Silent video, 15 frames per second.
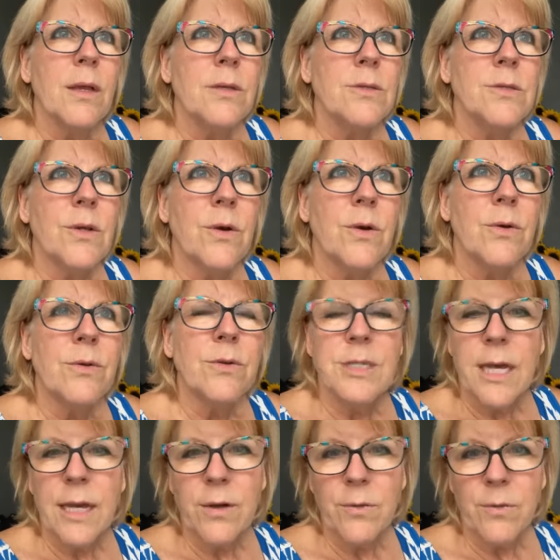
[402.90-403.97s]
So you
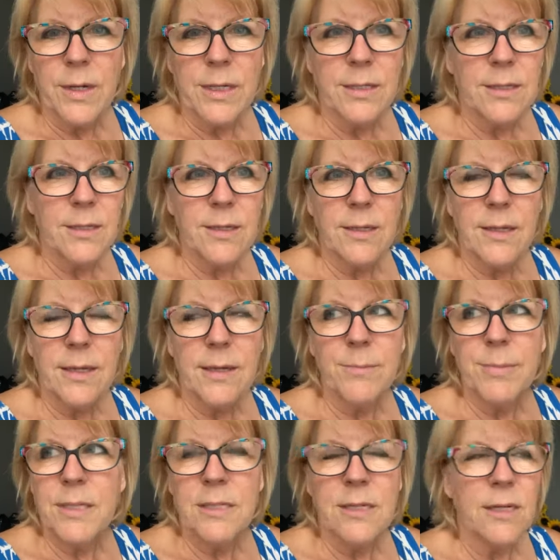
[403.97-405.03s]
take a risk in
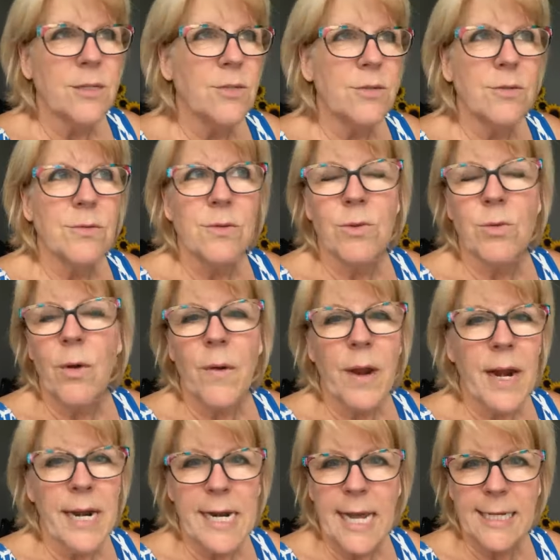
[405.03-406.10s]
business, you throw
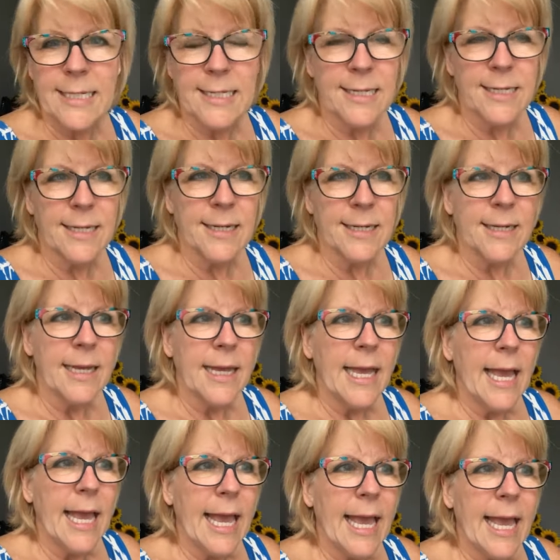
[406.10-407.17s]
out an idea,
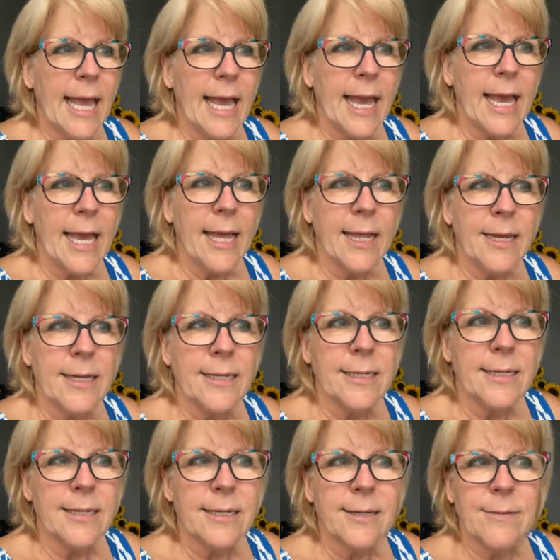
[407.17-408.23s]
and
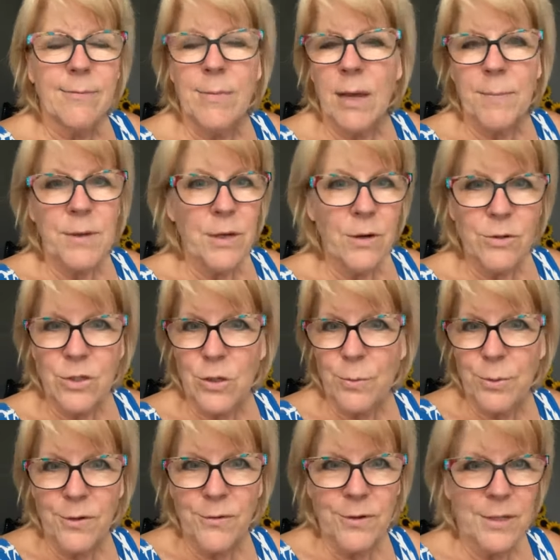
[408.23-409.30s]
maybe you don't do
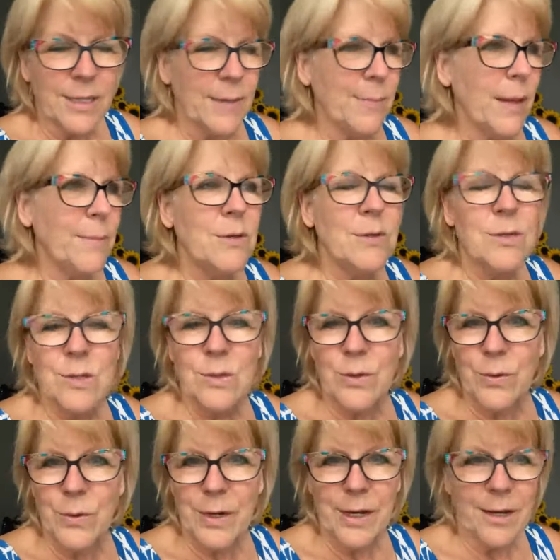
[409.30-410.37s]
it perfectly, maybe you
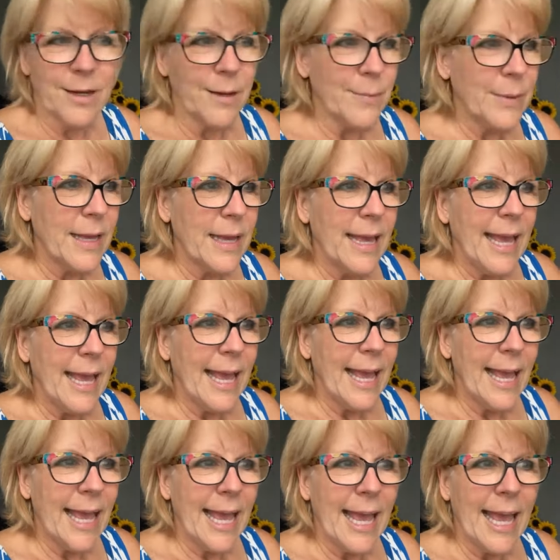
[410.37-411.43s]
screw it up.
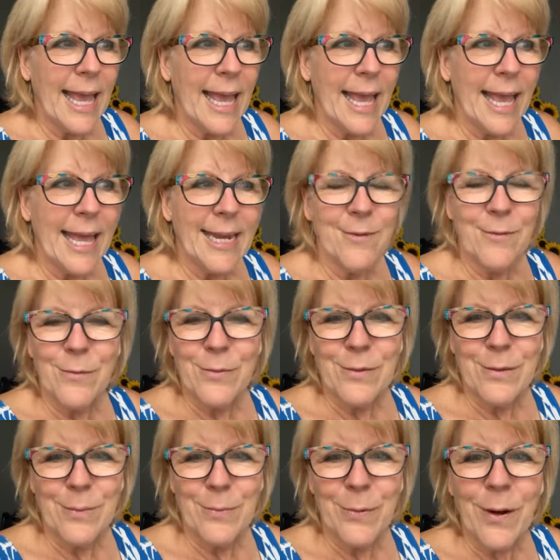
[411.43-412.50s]
And
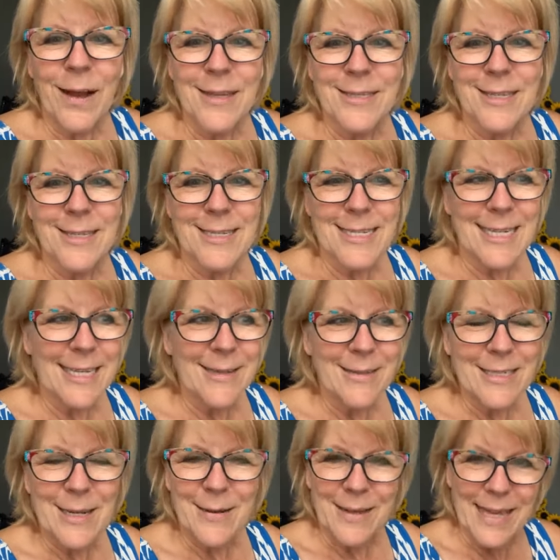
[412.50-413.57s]
the process to,
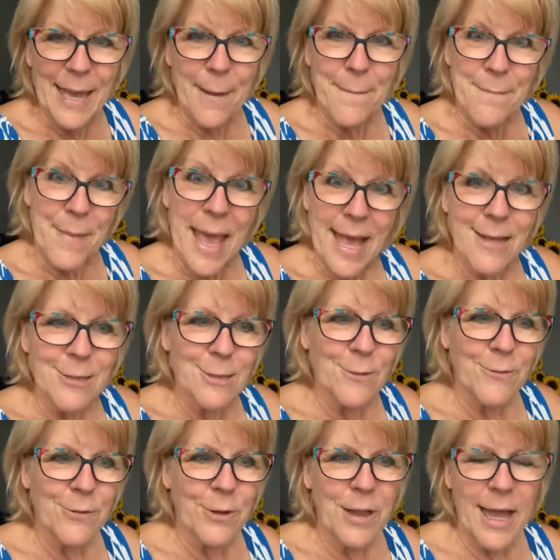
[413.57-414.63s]
to get
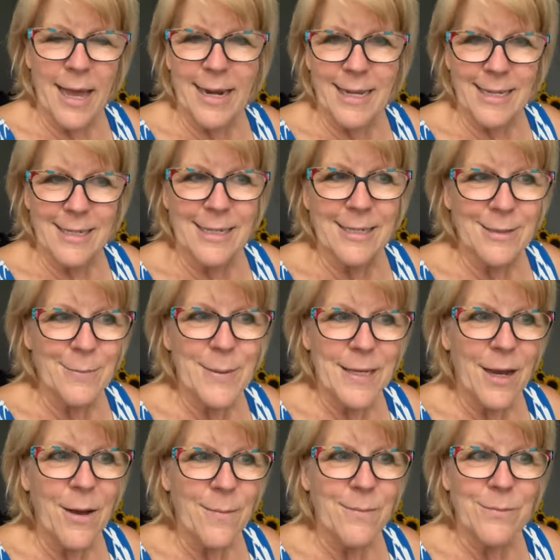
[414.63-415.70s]
masterful at it and to
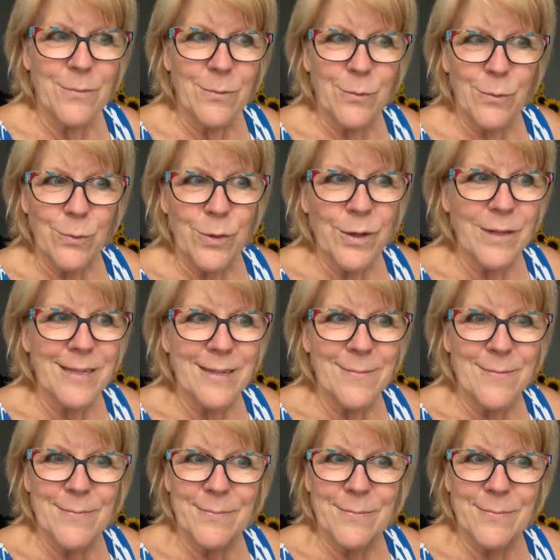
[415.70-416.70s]
become really